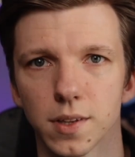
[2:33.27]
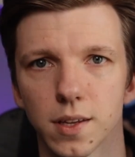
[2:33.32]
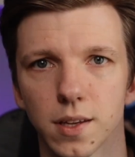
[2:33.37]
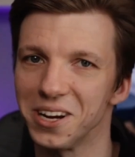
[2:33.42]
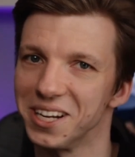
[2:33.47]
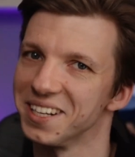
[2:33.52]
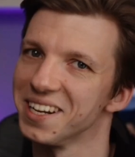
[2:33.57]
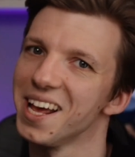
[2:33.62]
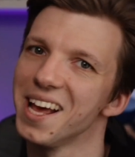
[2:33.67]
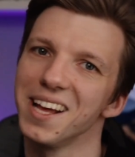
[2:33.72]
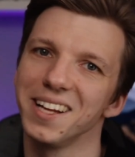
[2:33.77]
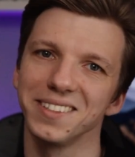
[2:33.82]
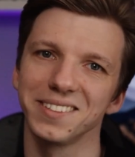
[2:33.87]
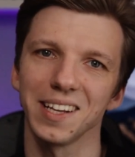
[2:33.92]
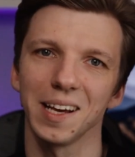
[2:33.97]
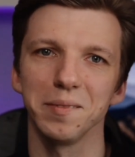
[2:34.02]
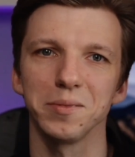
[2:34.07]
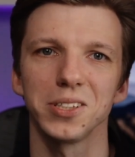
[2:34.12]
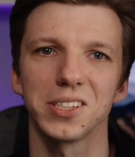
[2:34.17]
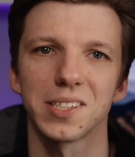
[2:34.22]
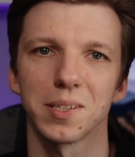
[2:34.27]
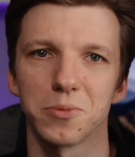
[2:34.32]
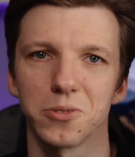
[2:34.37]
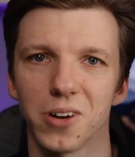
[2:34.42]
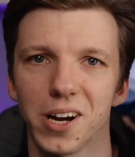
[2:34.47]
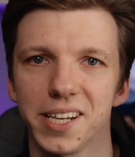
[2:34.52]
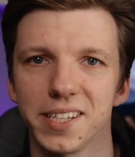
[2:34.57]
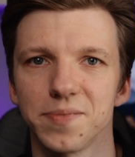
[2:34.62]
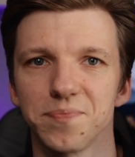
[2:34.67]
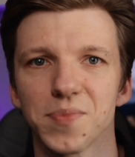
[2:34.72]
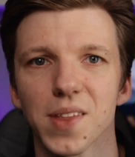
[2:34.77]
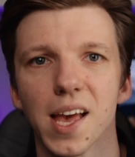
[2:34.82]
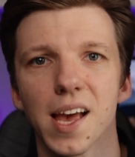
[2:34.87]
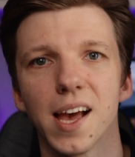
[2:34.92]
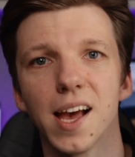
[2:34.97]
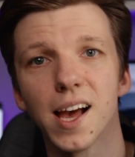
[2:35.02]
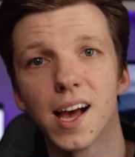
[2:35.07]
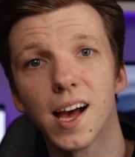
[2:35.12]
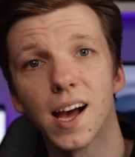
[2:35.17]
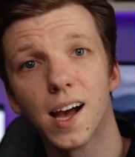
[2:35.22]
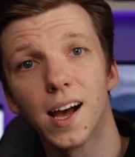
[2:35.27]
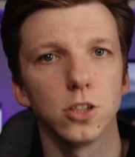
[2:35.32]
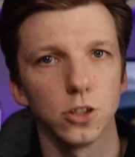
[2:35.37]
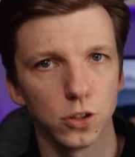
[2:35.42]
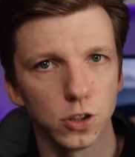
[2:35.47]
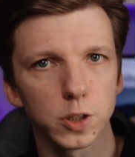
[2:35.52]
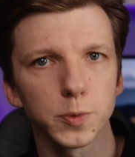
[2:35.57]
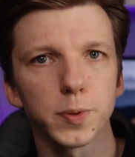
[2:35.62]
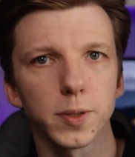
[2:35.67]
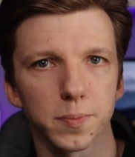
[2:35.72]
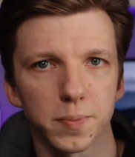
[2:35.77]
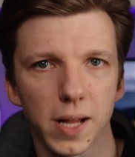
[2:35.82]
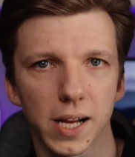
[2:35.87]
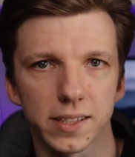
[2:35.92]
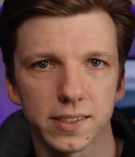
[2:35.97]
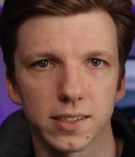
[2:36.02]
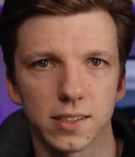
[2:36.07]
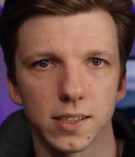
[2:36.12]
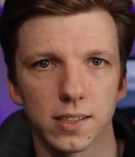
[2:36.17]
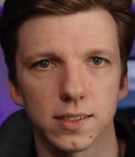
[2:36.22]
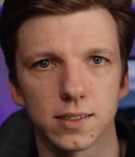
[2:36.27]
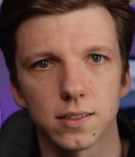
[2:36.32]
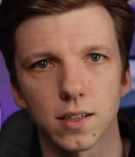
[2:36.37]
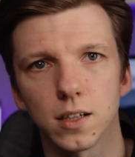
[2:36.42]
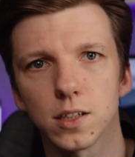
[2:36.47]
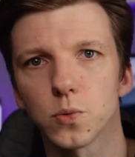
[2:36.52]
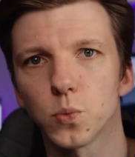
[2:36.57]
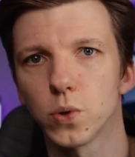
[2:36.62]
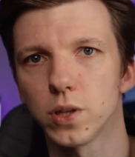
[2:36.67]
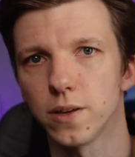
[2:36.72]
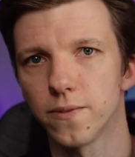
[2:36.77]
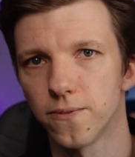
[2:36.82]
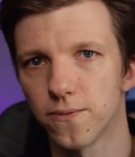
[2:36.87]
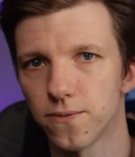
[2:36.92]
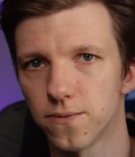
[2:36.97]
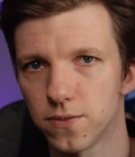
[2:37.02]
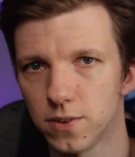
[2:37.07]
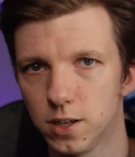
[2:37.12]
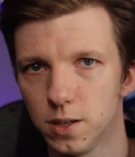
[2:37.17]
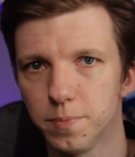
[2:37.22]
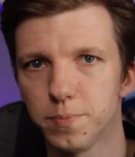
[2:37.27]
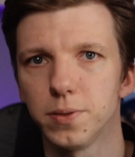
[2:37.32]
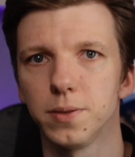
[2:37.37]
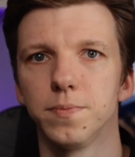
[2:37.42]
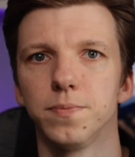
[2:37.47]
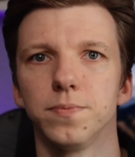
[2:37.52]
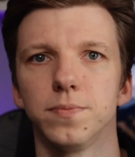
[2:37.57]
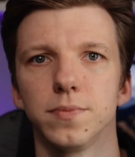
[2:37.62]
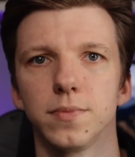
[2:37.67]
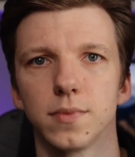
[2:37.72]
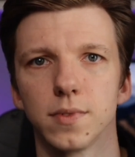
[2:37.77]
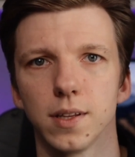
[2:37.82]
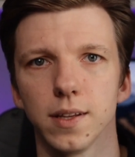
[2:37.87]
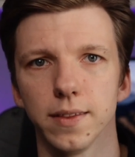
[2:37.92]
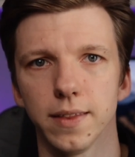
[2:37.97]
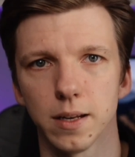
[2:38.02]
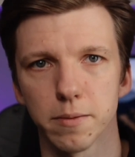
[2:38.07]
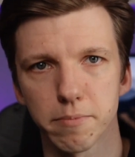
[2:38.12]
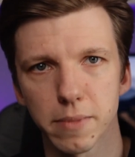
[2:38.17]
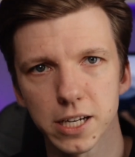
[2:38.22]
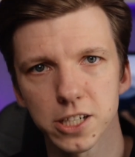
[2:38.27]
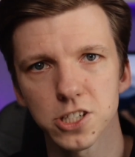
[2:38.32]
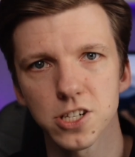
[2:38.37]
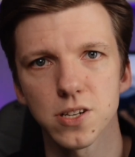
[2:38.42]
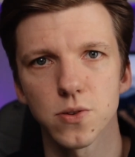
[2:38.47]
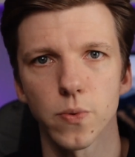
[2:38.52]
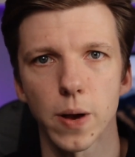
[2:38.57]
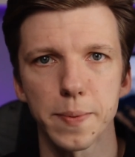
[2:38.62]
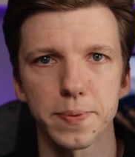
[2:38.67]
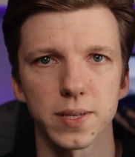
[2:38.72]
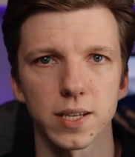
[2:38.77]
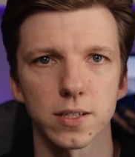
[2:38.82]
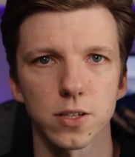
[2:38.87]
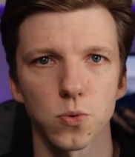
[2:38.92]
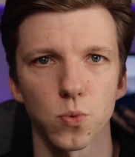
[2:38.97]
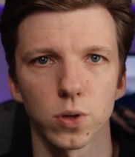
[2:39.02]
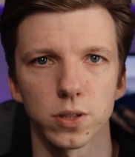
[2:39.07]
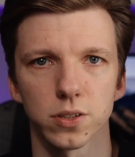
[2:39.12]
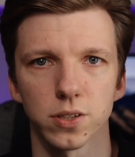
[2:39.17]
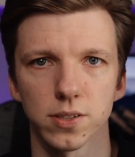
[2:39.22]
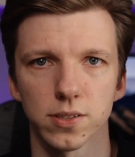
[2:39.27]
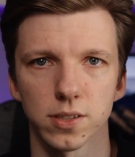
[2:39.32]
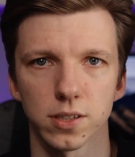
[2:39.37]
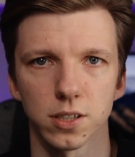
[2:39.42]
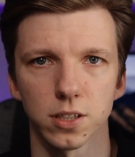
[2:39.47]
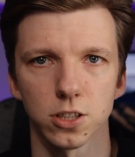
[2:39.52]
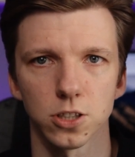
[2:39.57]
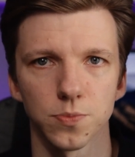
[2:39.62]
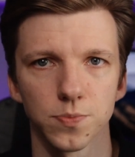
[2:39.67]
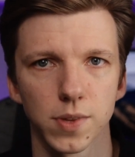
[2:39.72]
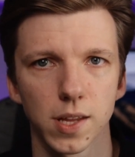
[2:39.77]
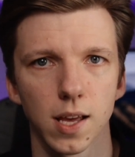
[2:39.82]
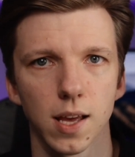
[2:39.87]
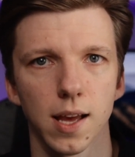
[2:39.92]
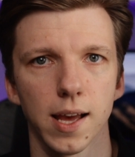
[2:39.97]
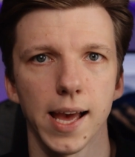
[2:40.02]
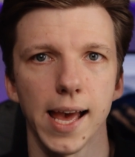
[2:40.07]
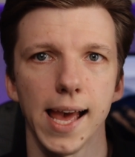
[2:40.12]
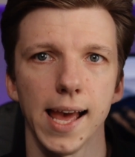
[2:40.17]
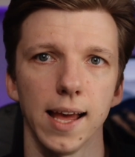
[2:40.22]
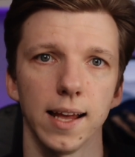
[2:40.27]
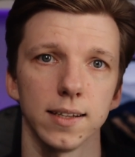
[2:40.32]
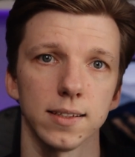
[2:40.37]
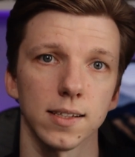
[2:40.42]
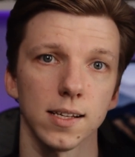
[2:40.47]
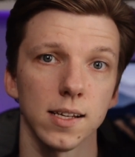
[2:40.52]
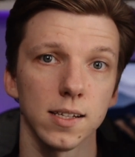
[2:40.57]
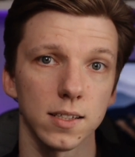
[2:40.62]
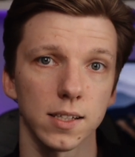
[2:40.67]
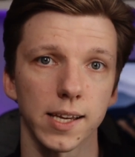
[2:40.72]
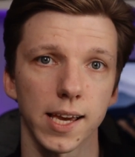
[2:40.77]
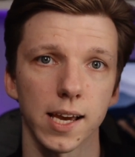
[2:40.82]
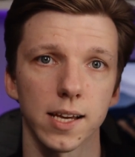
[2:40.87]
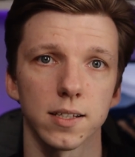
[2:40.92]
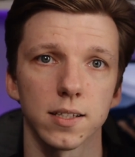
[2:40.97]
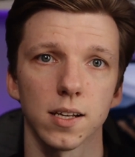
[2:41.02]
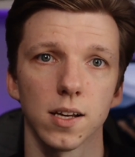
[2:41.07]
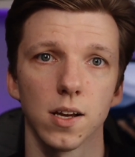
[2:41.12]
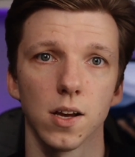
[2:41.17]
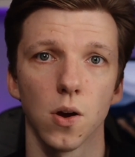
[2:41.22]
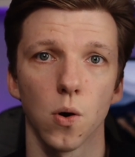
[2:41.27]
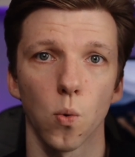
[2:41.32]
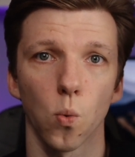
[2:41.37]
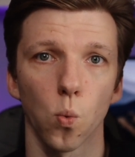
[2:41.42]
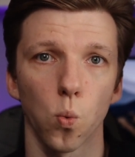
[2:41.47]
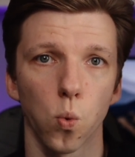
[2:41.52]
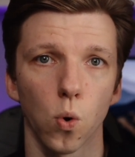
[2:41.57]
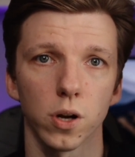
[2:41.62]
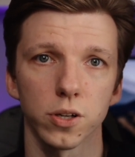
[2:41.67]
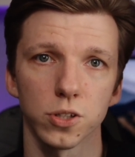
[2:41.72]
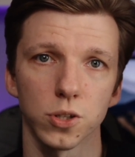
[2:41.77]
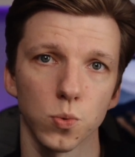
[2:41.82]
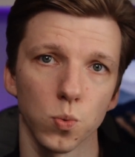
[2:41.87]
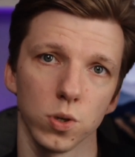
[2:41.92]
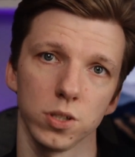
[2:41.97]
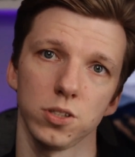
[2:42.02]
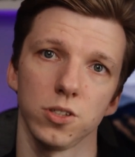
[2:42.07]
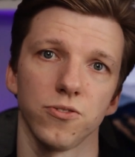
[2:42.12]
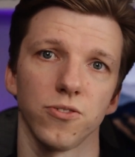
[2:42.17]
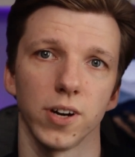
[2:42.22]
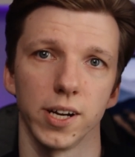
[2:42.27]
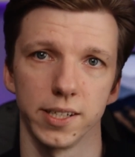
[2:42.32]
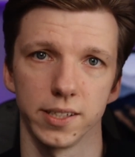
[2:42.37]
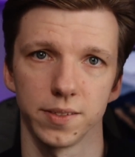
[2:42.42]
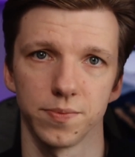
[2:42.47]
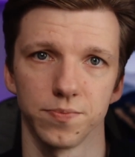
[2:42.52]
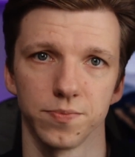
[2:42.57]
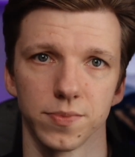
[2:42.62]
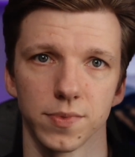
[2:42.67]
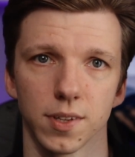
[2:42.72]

Right, time to summarize. To use Perplexity, start with a verb, then mention the website you want to search, and indicate what you want to find.